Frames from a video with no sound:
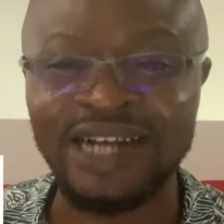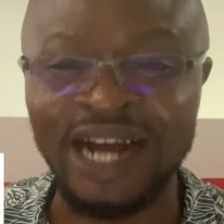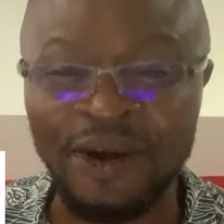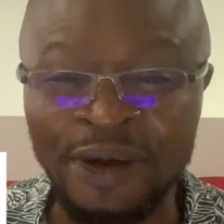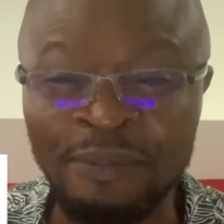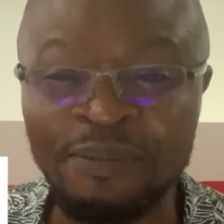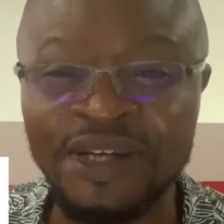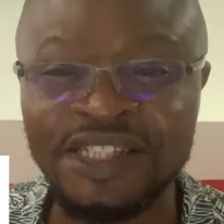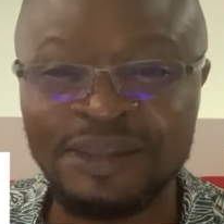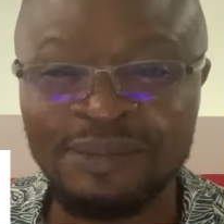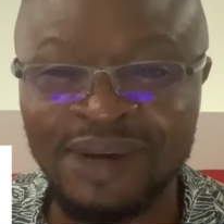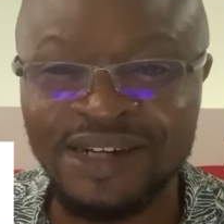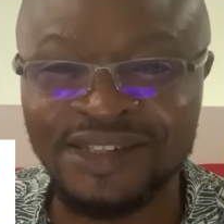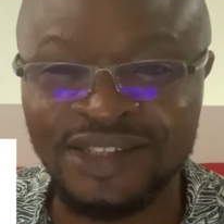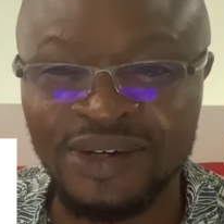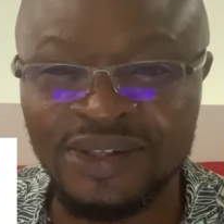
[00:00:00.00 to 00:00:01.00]
Karim Benzema
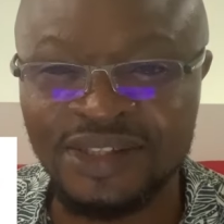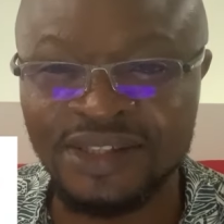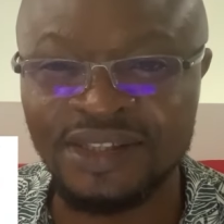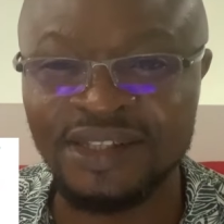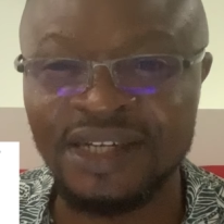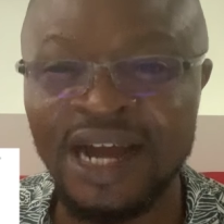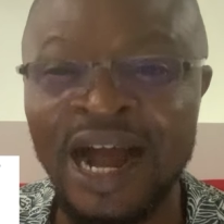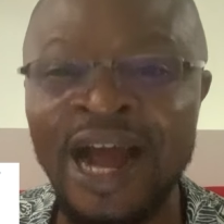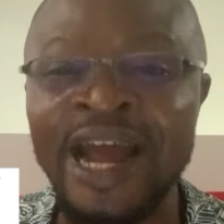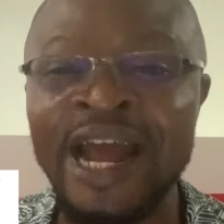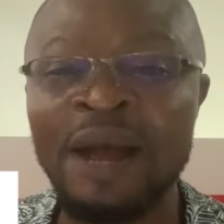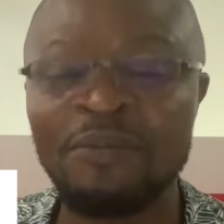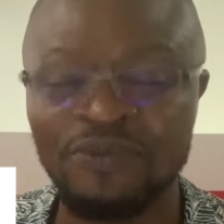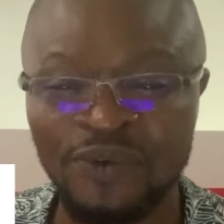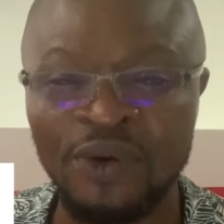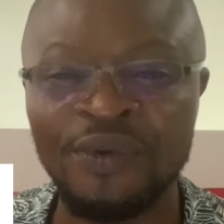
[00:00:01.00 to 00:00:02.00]
at Chelsea, I
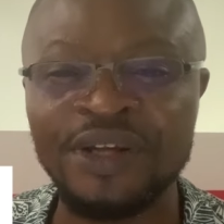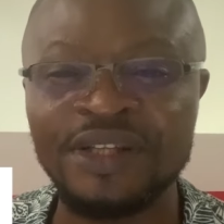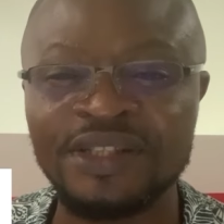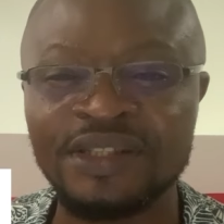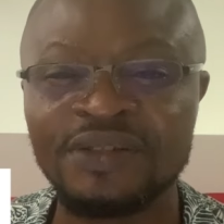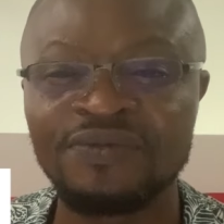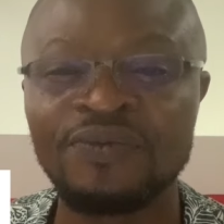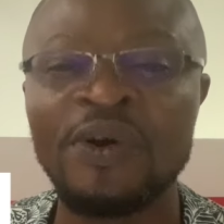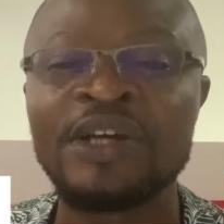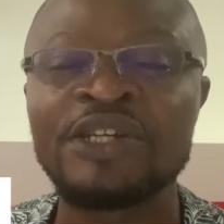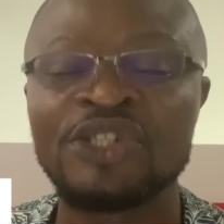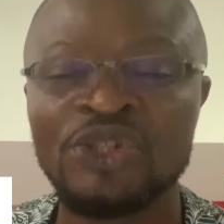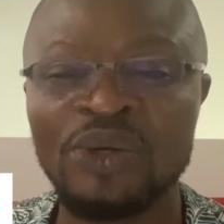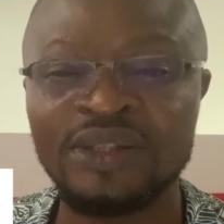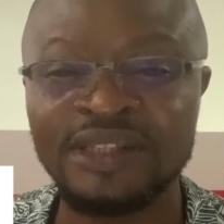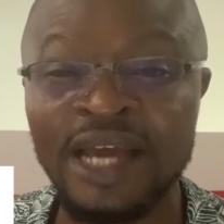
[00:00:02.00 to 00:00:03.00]
am for it for a
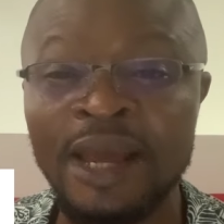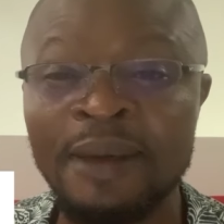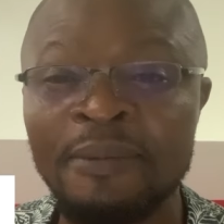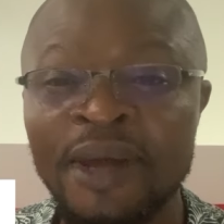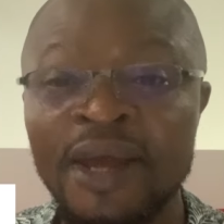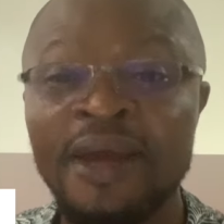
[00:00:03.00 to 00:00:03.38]
short term.